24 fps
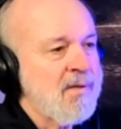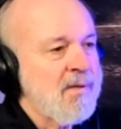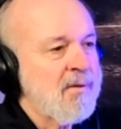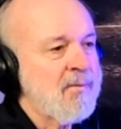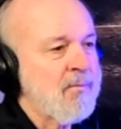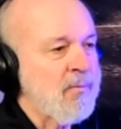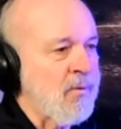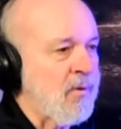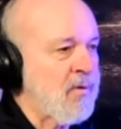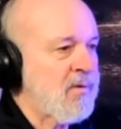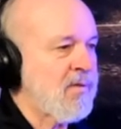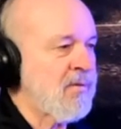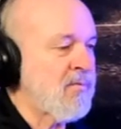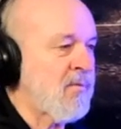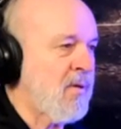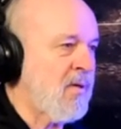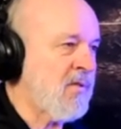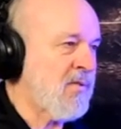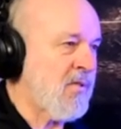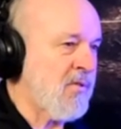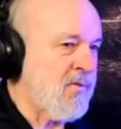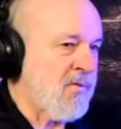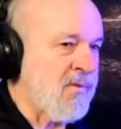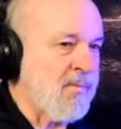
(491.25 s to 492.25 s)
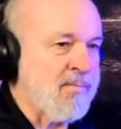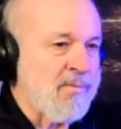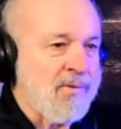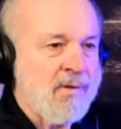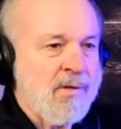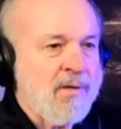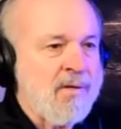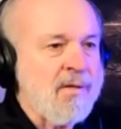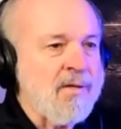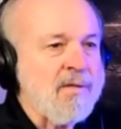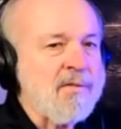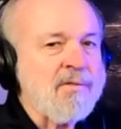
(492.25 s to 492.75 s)
worked at Rochester
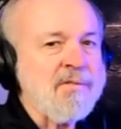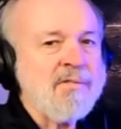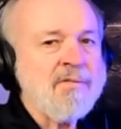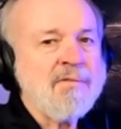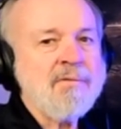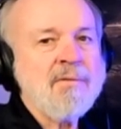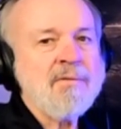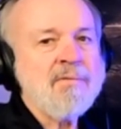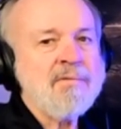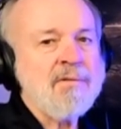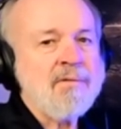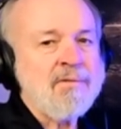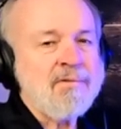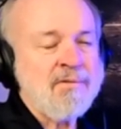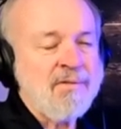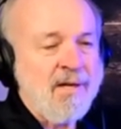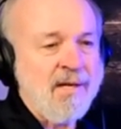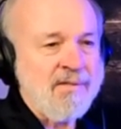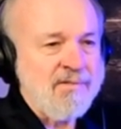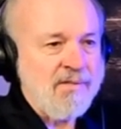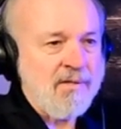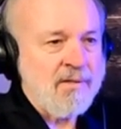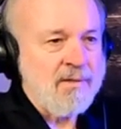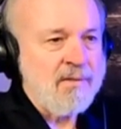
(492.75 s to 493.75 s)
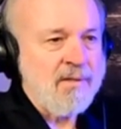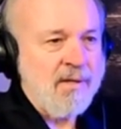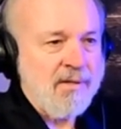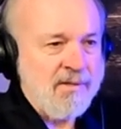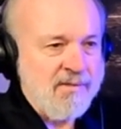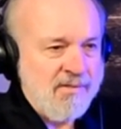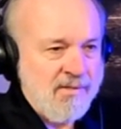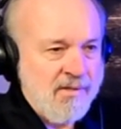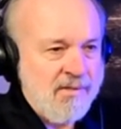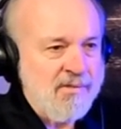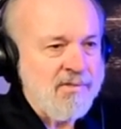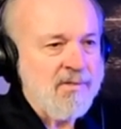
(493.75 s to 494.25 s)
Products as
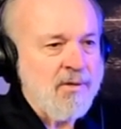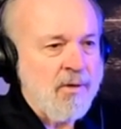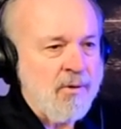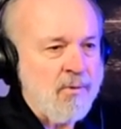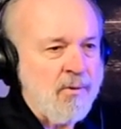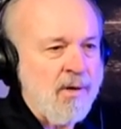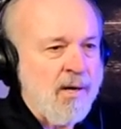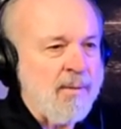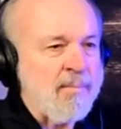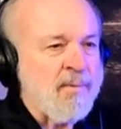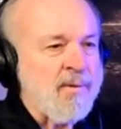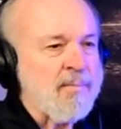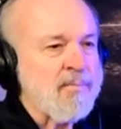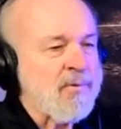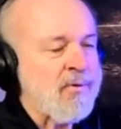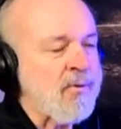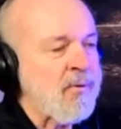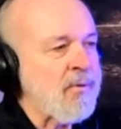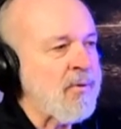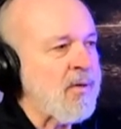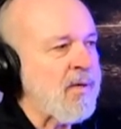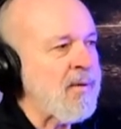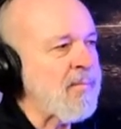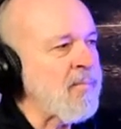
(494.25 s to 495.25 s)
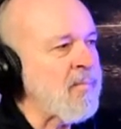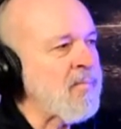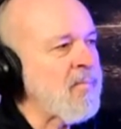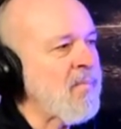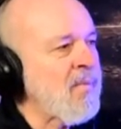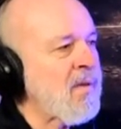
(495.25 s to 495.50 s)
his co-op program,